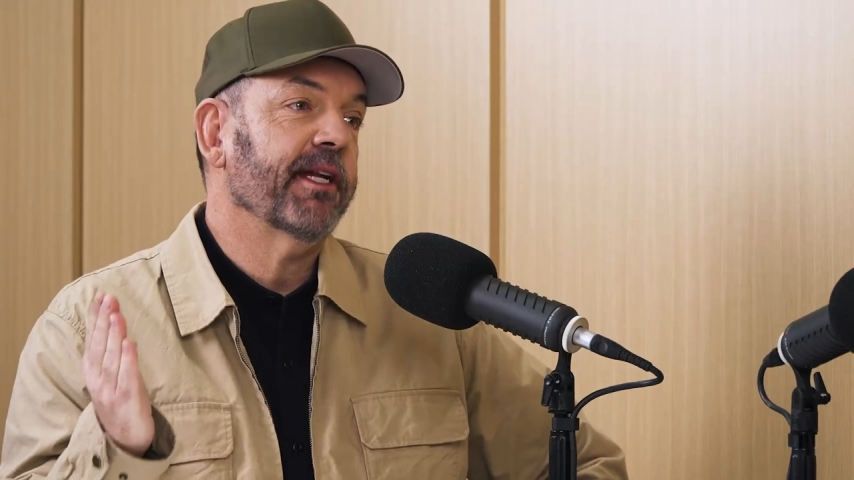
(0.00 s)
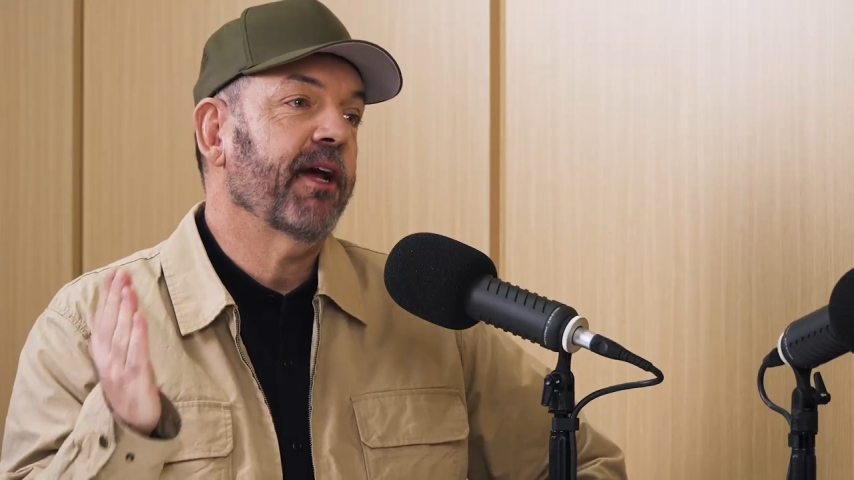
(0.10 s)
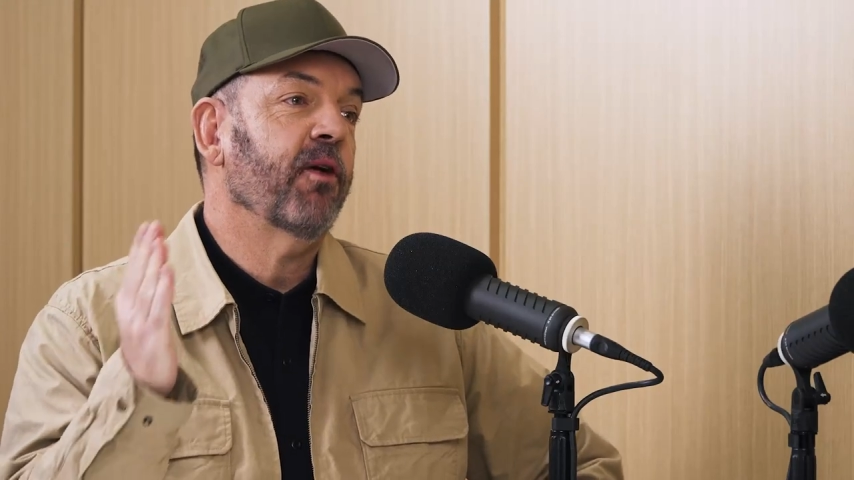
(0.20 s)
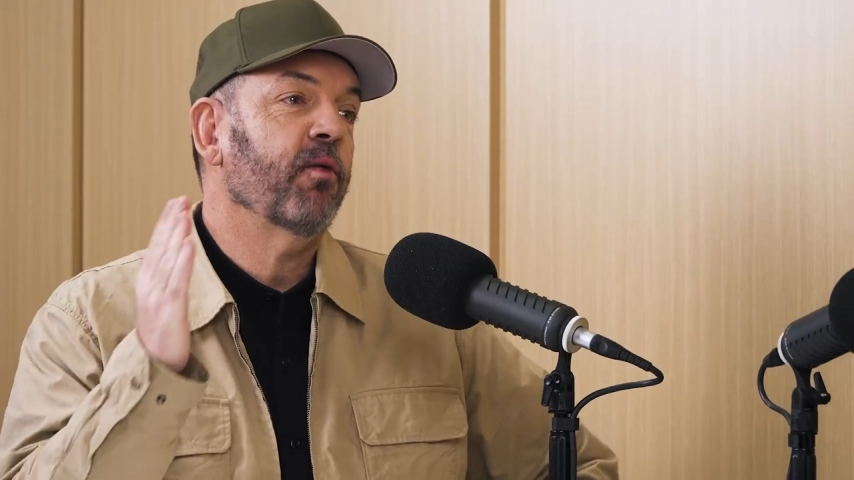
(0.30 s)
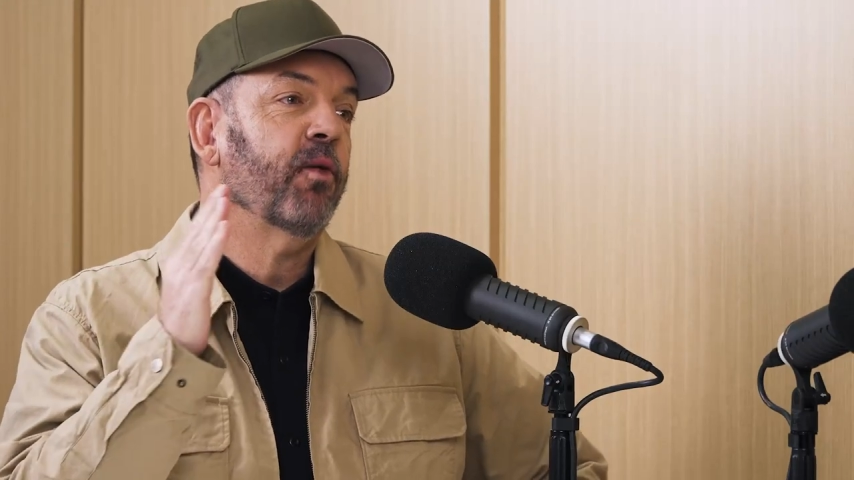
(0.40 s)

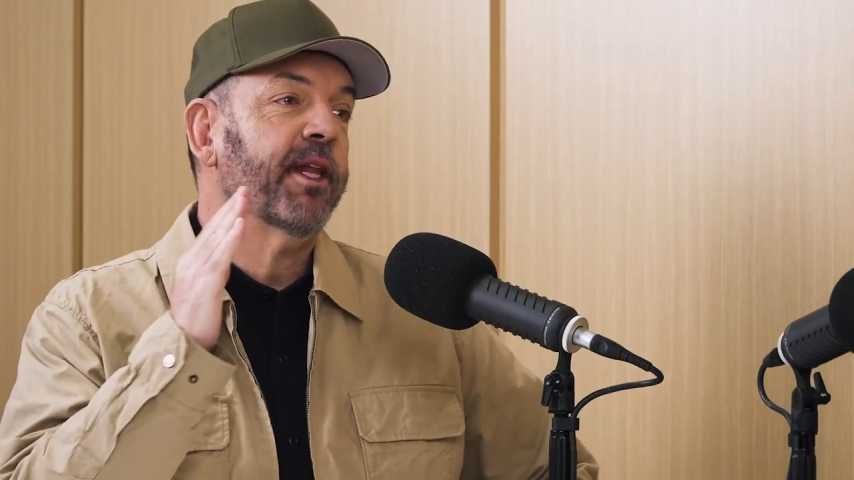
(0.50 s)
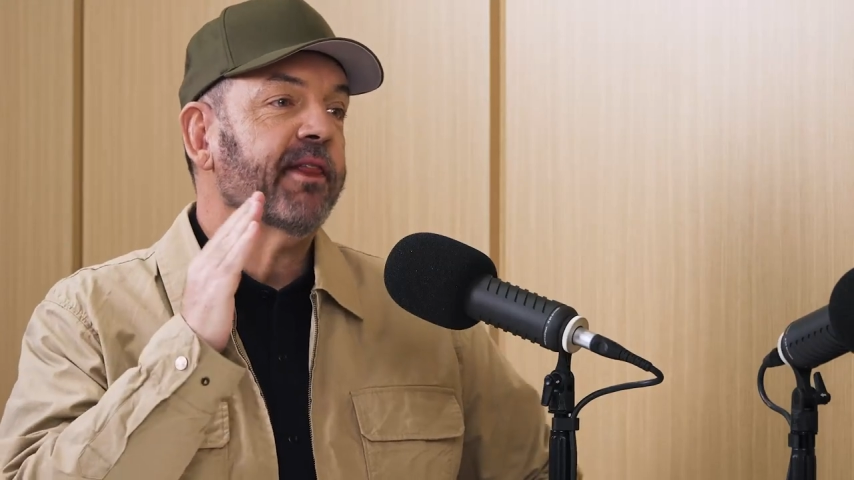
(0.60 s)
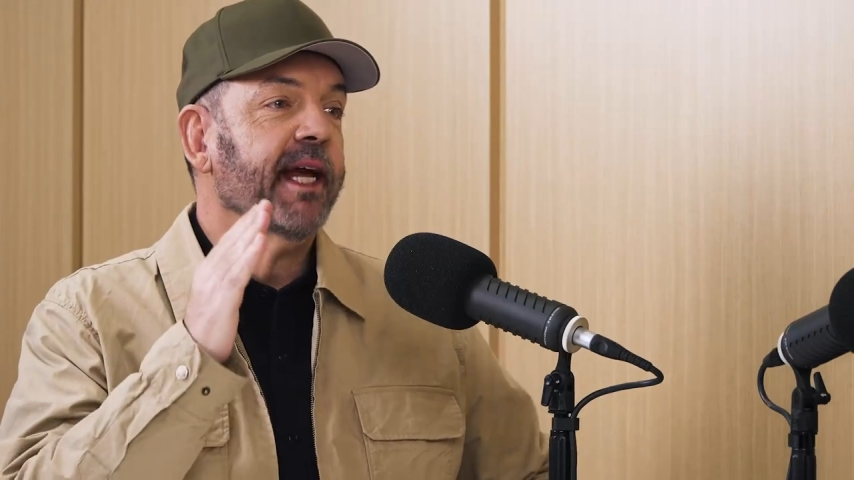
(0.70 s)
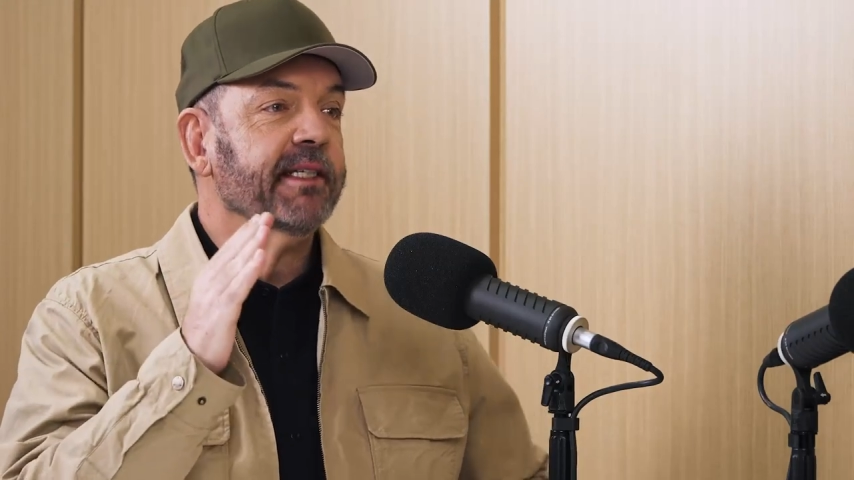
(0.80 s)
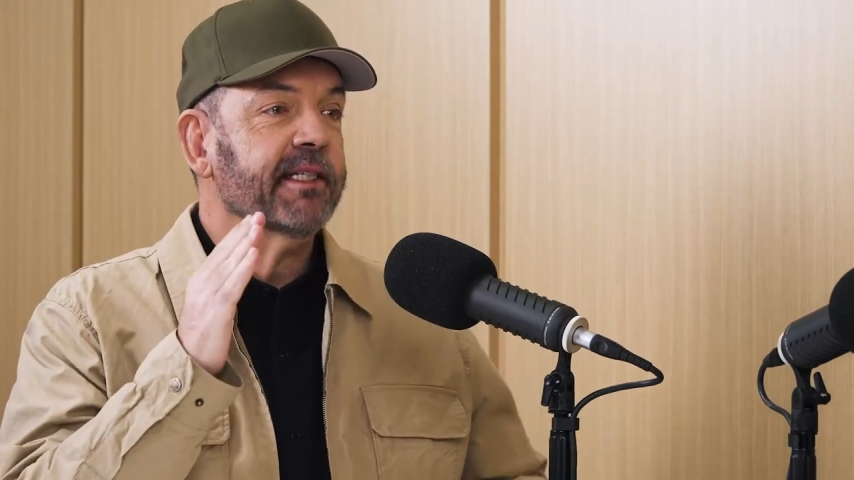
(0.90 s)
Now, what
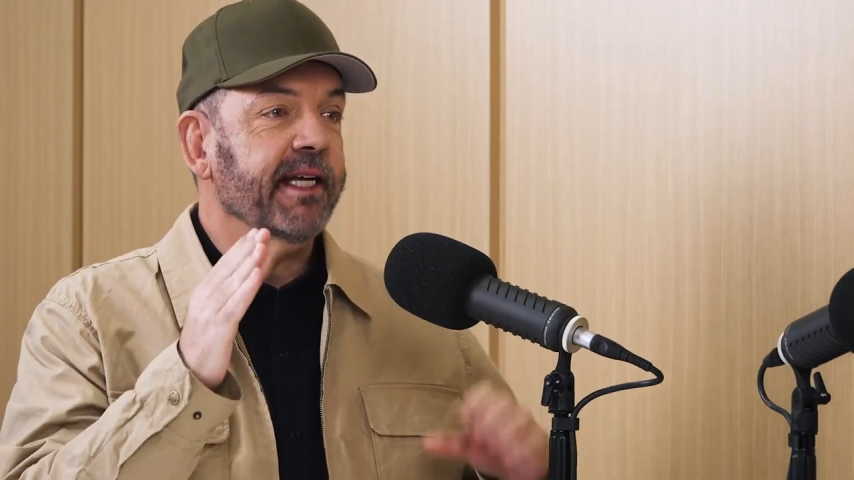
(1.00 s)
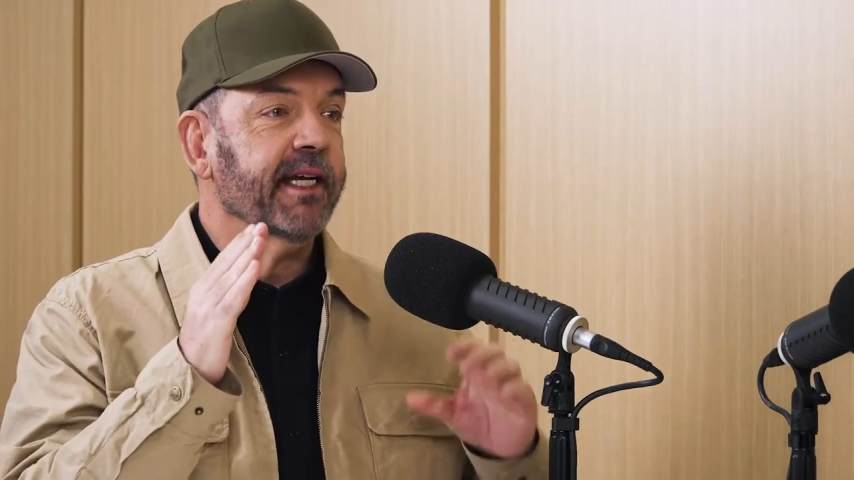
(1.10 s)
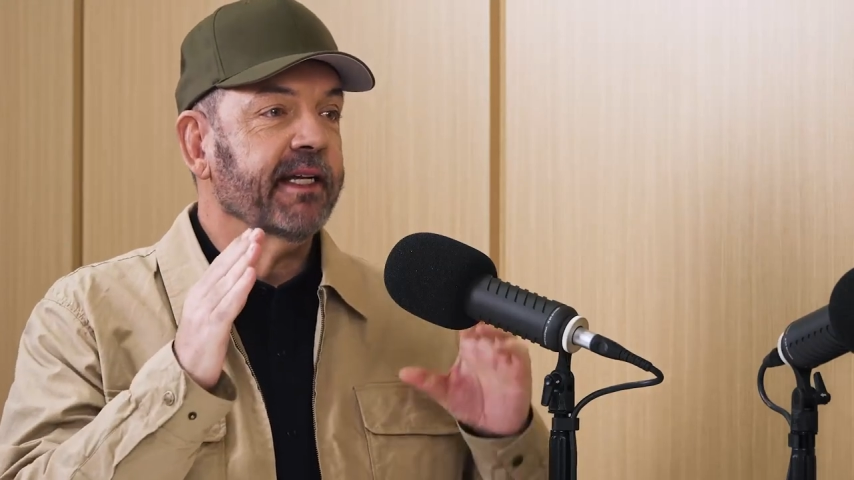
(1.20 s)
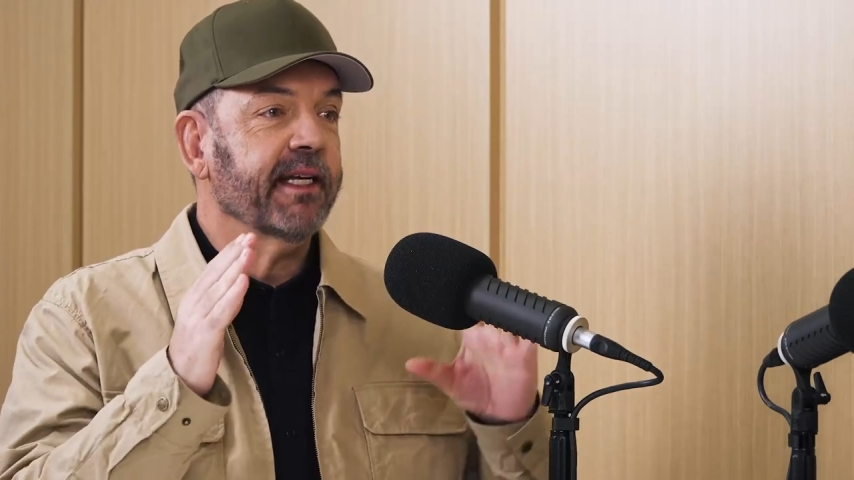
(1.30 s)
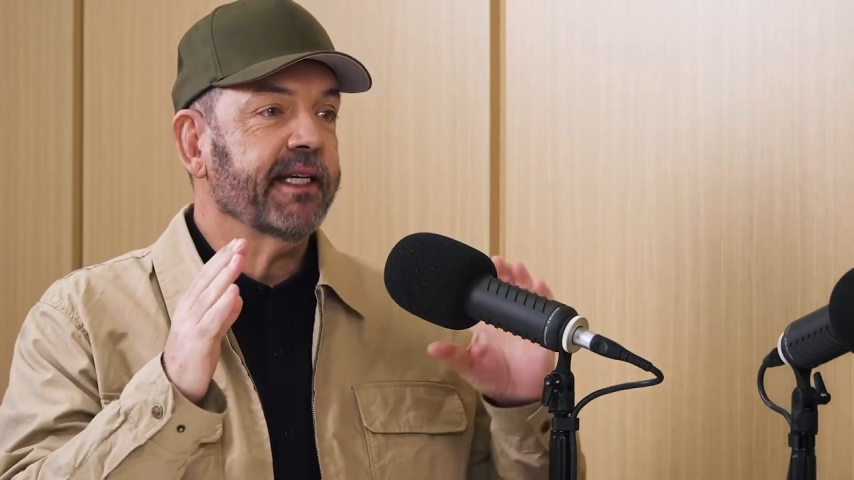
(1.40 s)
that
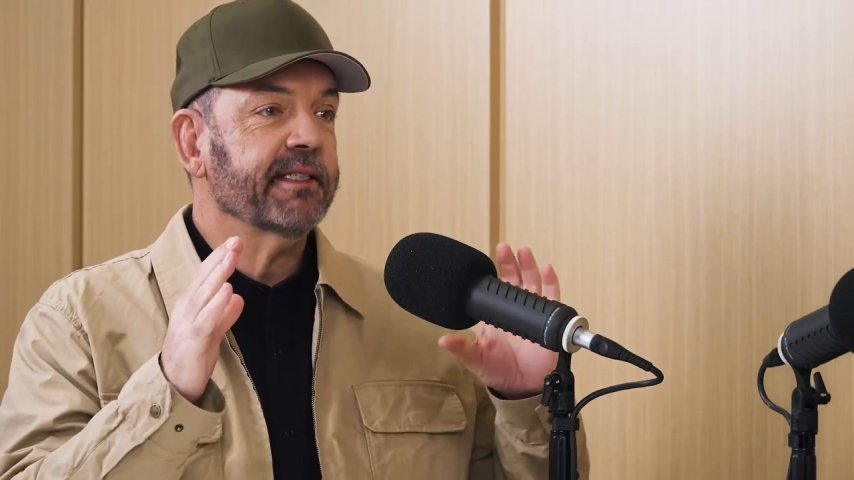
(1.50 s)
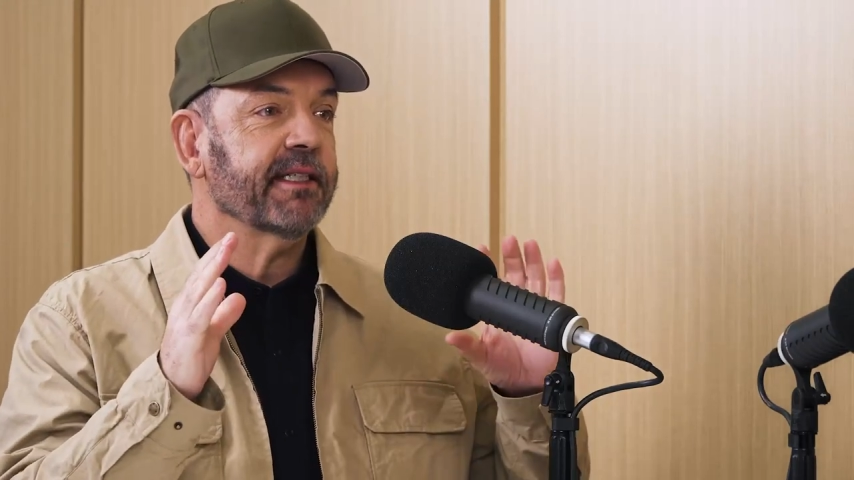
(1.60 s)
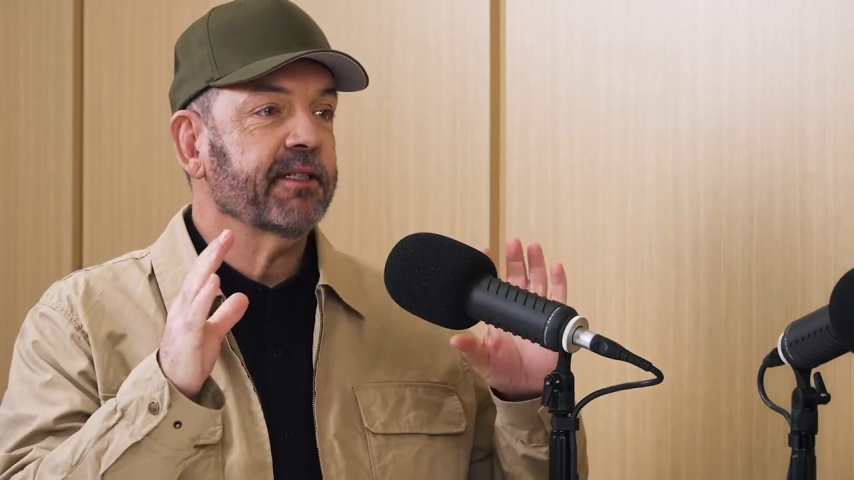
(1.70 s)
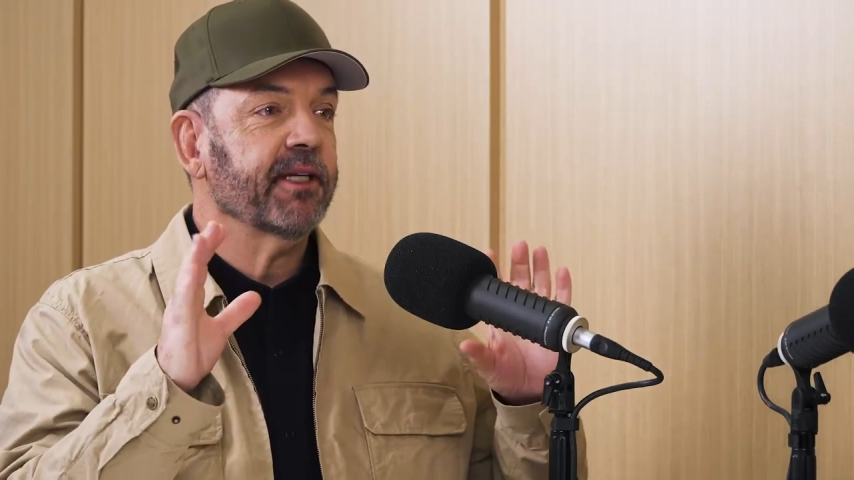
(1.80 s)
did is it